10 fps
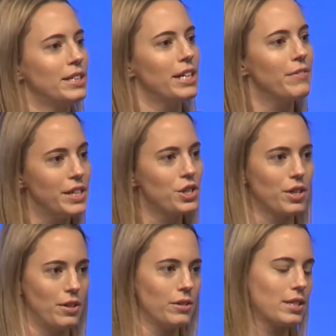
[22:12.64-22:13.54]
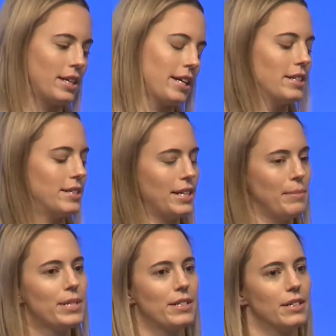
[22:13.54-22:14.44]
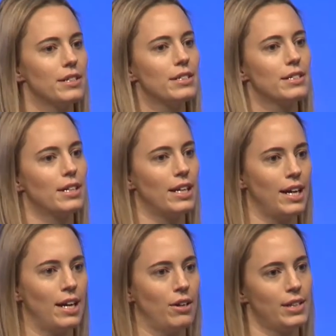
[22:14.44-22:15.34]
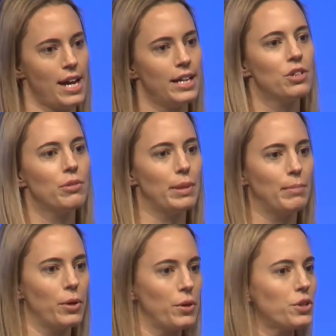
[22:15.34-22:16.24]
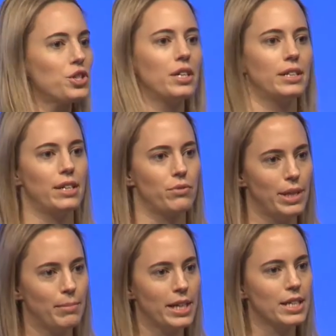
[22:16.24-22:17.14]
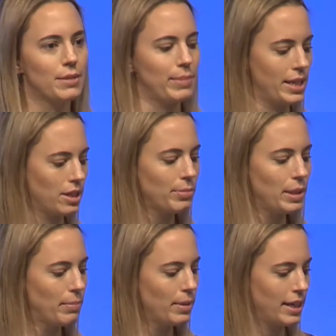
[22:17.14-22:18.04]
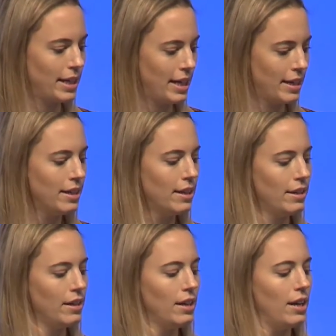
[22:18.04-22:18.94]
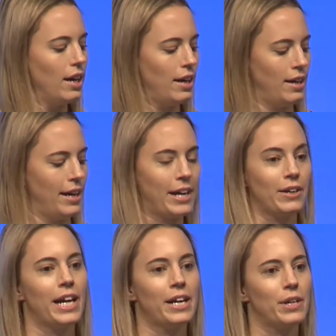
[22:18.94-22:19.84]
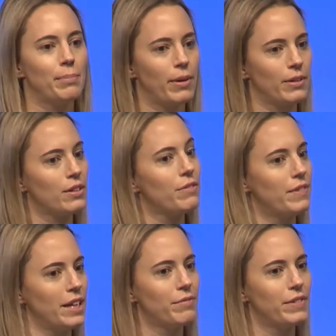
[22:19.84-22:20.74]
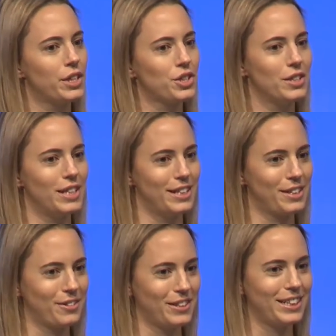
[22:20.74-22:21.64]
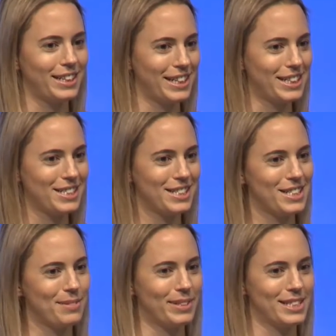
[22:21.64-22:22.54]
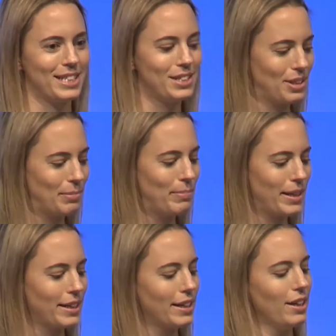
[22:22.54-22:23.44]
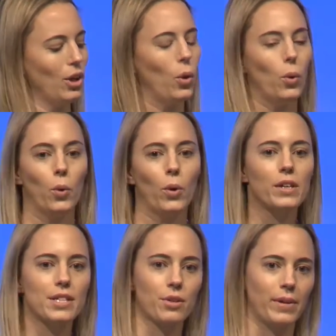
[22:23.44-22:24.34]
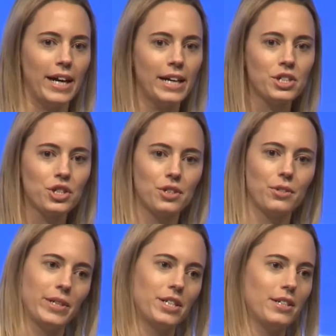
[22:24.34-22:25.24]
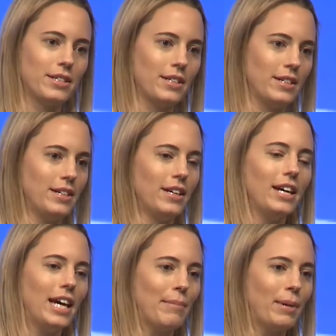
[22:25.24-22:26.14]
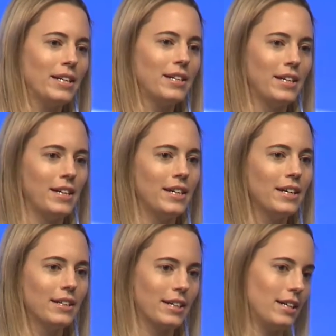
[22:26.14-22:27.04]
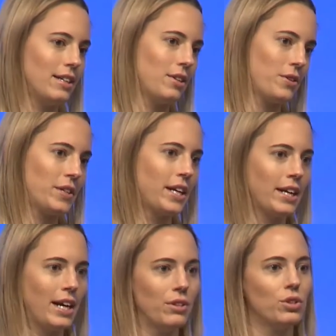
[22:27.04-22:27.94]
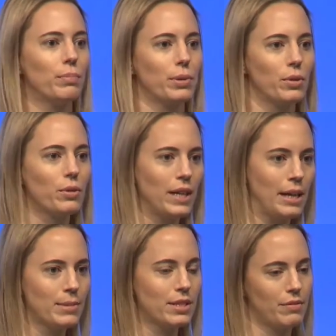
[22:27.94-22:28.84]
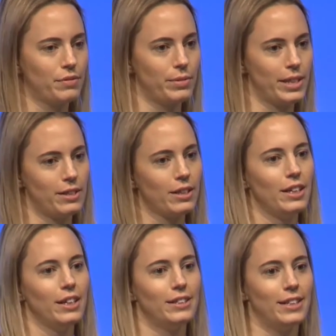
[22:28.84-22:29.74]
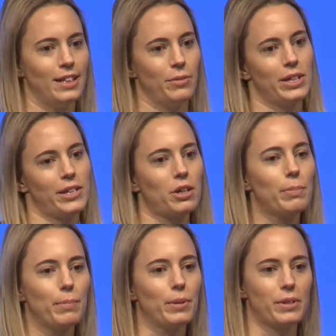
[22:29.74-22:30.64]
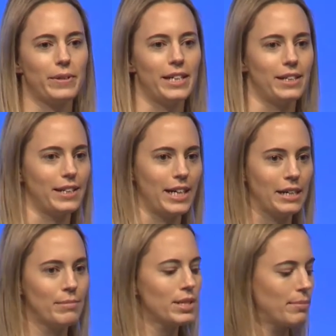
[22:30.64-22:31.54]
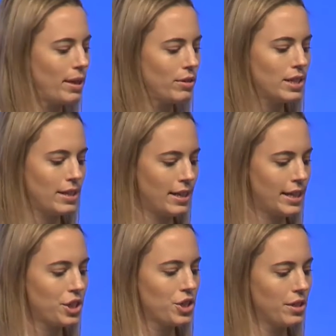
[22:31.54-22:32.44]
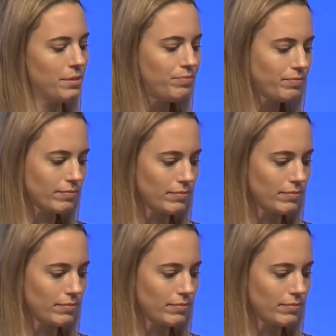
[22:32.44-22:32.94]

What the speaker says: TV shows like The Simpsons, allow that to be merged and then remixed by young people again. Harry Potter fan fiction and the current elections was a topic. Or Scratch, which is a MIT learning how to program software where young people created games about the election.